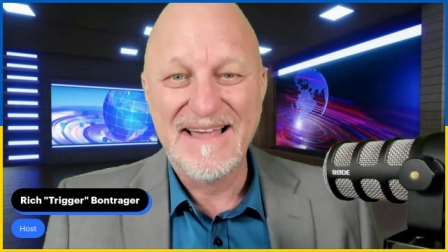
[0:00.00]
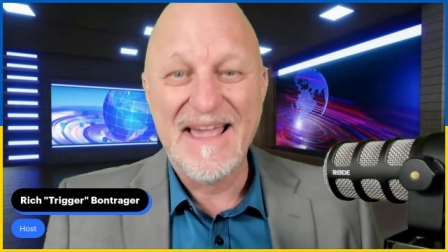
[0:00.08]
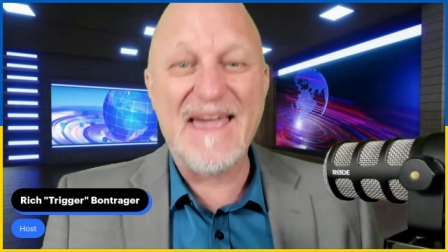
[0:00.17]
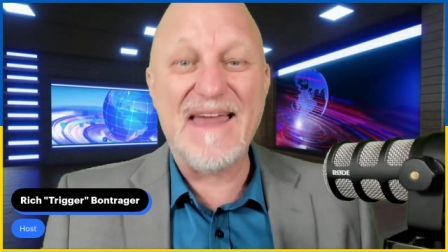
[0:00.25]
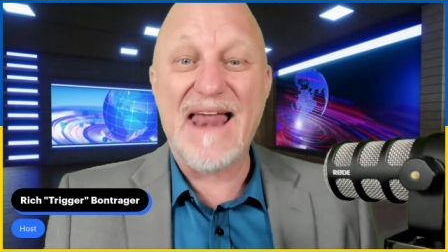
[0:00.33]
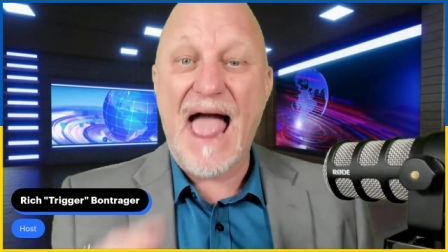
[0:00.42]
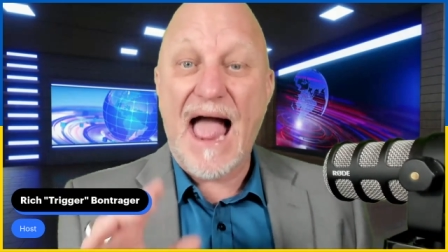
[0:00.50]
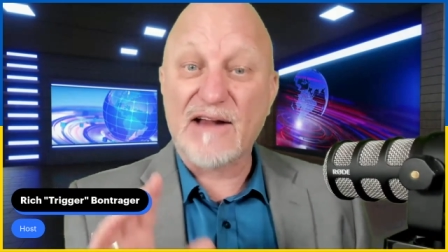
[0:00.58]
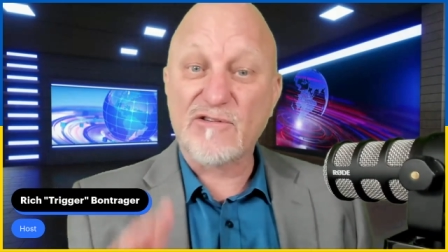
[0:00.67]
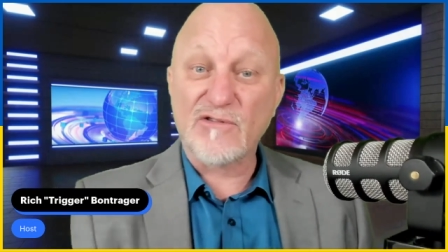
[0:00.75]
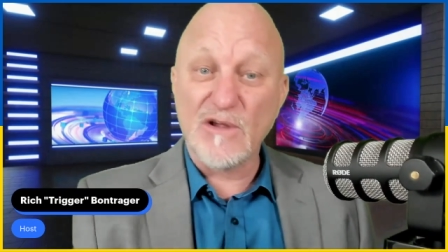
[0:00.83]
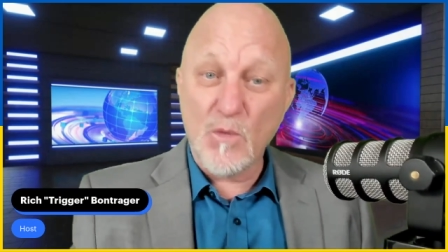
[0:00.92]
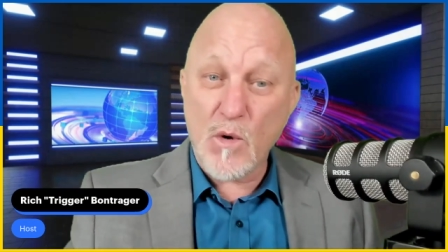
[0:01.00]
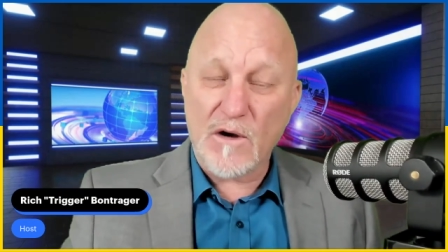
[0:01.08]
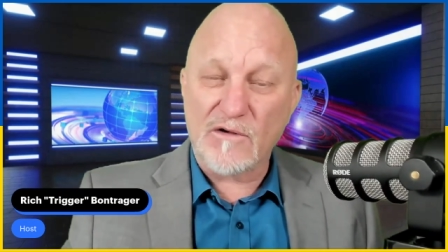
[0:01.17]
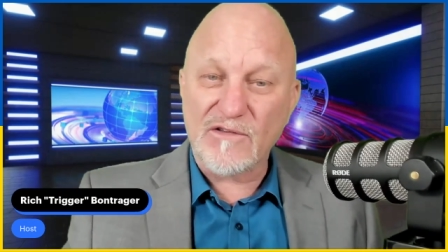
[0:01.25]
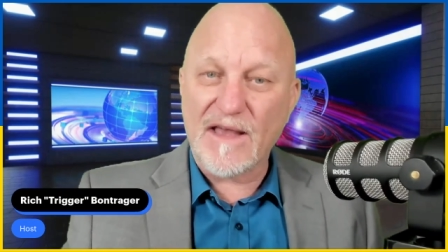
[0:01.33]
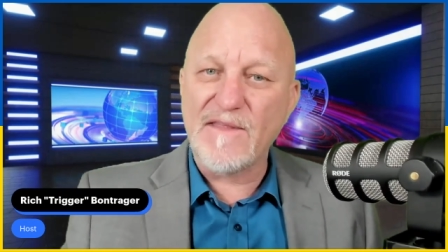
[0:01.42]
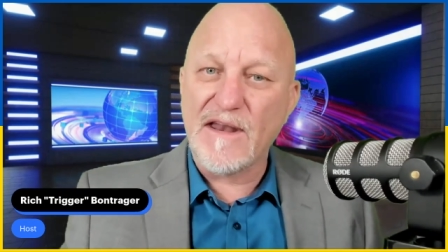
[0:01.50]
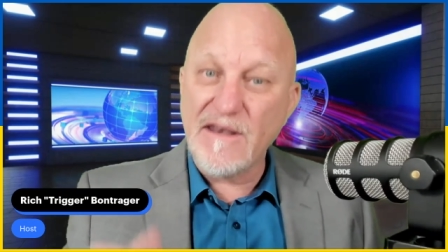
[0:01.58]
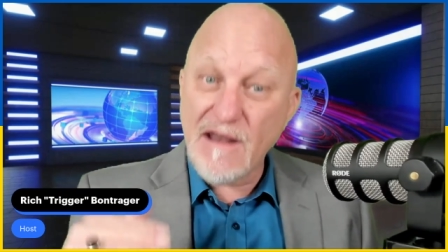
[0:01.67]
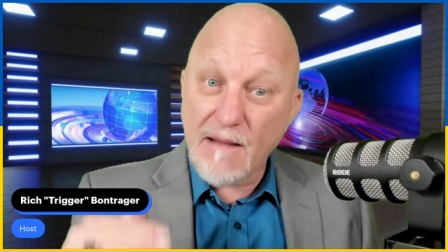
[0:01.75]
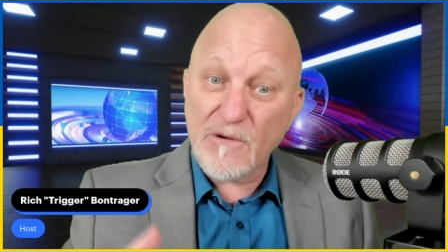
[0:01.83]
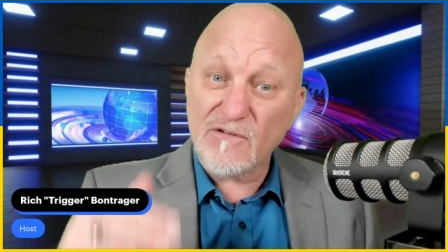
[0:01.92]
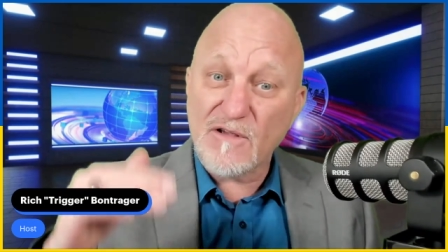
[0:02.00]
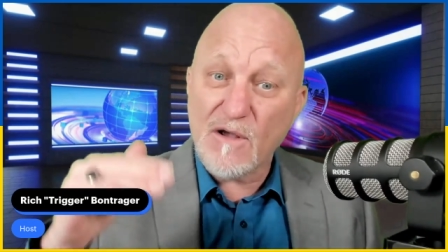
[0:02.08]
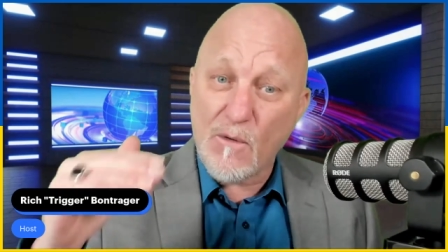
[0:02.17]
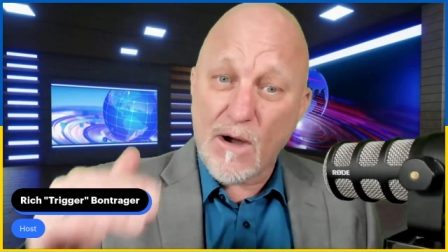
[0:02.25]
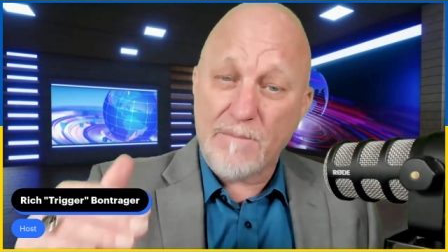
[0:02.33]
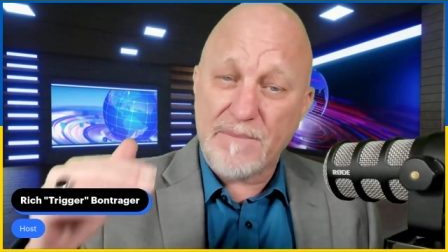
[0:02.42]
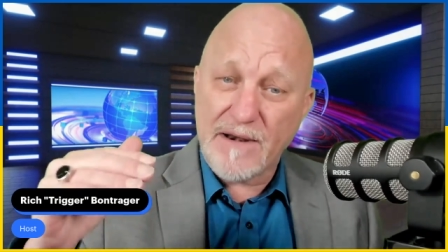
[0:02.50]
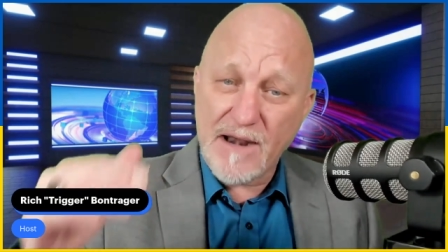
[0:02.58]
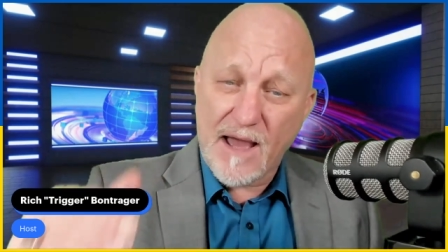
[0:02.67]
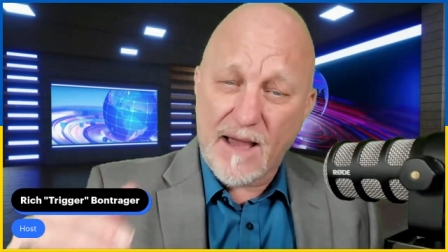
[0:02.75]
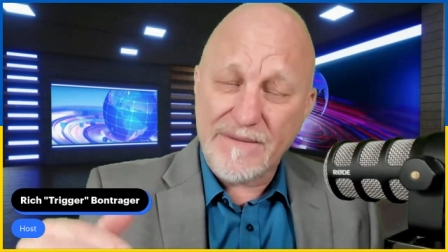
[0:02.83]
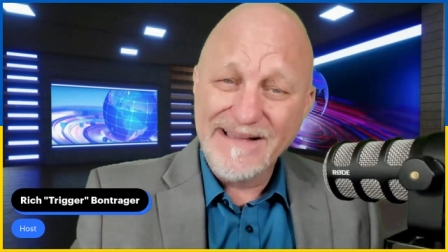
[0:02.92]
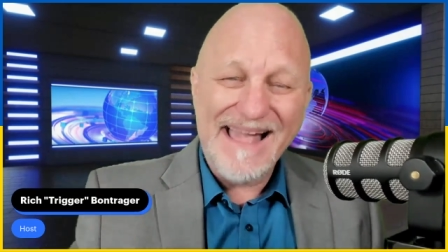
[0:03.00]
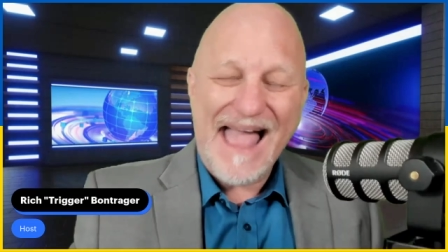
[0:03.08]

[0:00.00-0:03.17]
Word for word: It actually works, and the numbers go up and up.